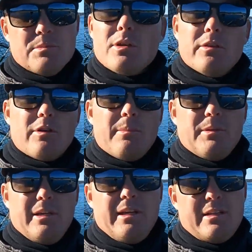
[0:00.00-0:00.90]
So I'll drop
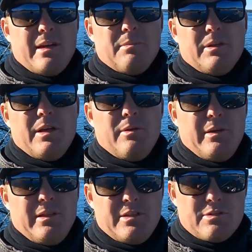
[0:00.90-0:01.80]
a link down below
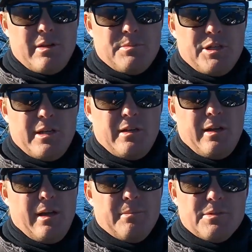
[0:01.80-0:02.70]
in the description.
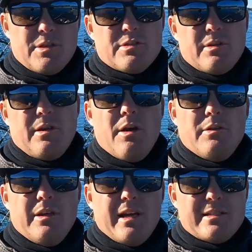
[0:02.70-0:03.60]
There's also a
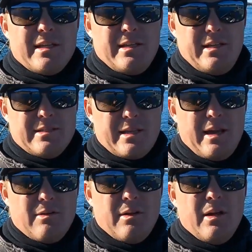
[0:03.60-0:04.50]
code you guys can get a
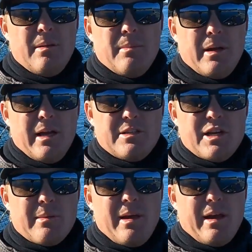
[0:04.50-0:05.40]
discount, but
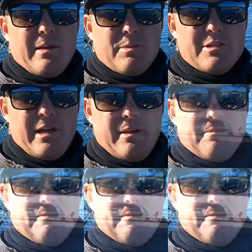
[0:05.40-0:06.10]
check them out. I appreciate it.